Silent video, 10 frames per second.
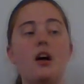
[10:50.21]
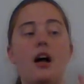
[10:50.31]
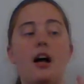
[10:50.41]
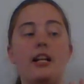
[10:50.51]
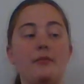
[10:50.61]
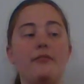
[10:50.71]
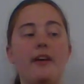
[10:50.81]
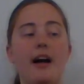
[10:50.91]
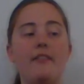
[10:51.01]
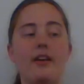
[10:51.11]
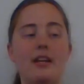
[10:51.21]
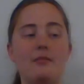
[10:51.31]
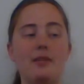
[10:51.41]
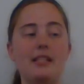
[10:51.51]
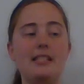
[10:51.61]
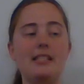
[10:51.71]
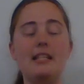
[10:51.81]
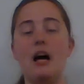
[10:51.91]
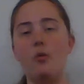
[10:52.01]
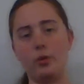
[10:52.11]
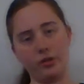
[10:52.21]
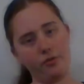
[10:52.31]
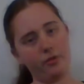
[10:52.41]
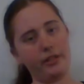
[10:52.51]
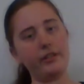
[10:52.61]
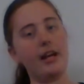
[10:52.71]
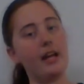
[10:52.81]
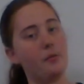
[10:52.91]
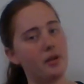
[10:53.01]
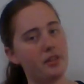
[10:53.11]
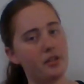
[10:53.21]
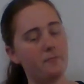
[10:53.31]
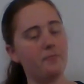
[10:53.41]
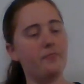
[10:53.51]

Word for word: Uh, number five, A, B, and C. I'll work through letter A with you